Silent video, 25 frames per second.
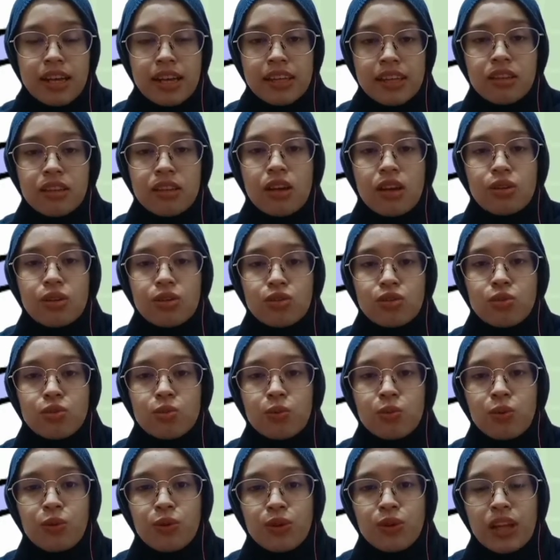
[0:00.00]
Then
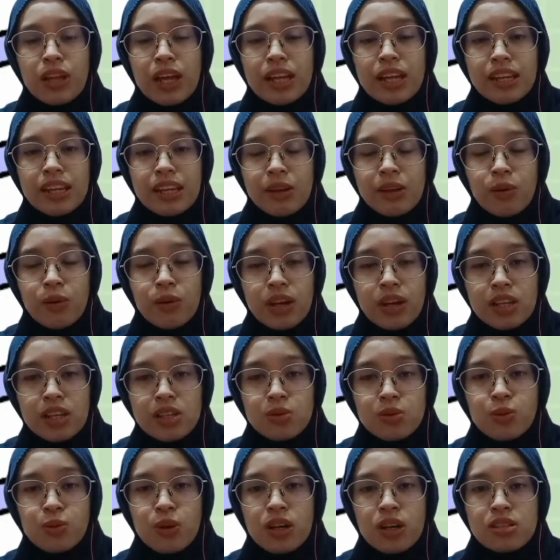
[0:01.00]
2 mol
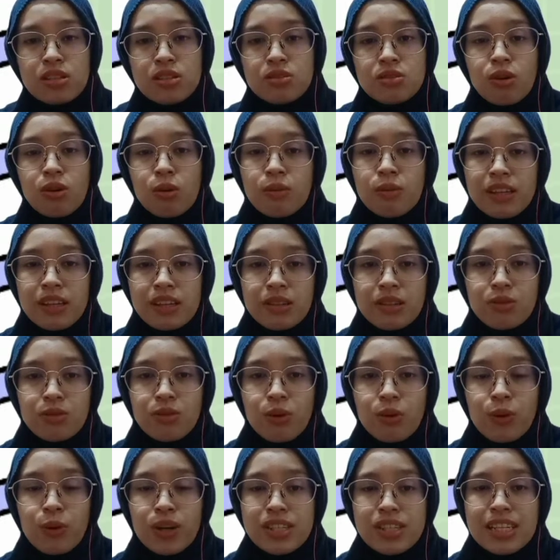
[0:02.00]
NaOH was
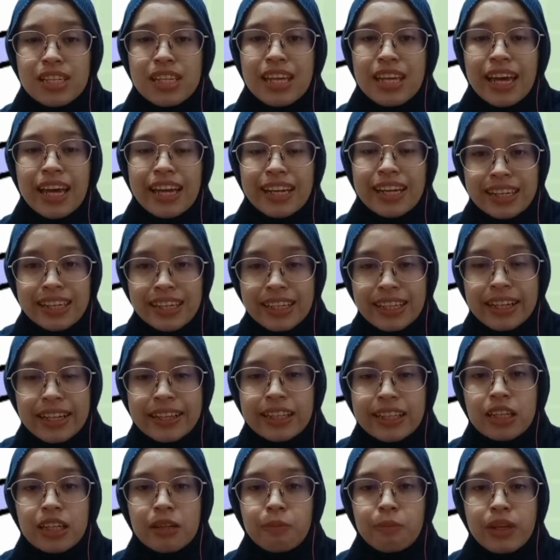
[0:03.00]
dropwisely added
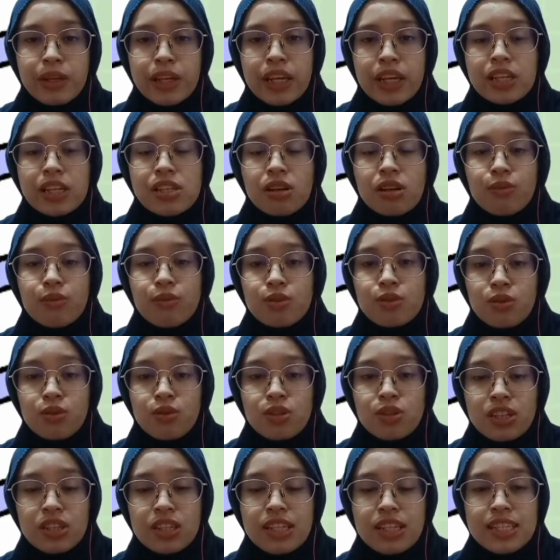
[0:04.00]
until the pH of the
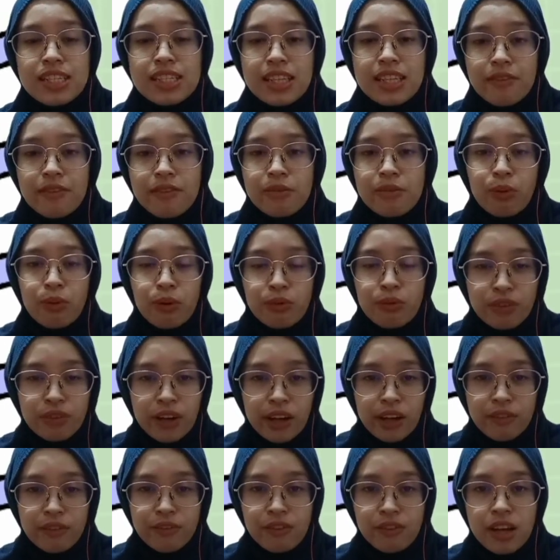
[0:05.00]
solution is 7.5.